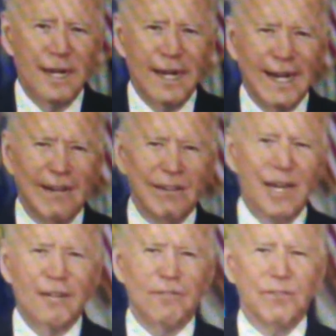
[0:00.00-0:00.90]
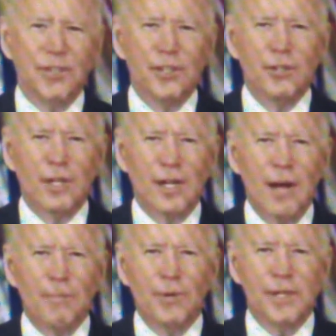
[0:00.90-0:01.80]
I outlined for you a
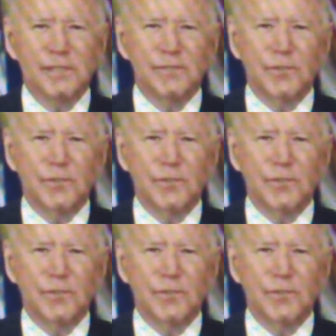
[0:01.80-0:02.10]
comprehensive